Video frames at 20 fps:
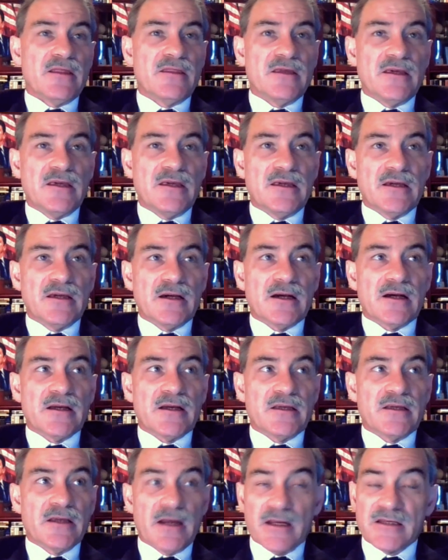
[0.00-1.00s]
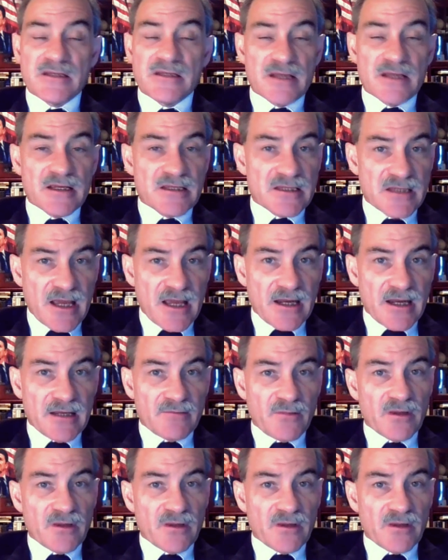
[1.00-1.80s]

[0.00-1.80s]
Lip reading: the United States Senate,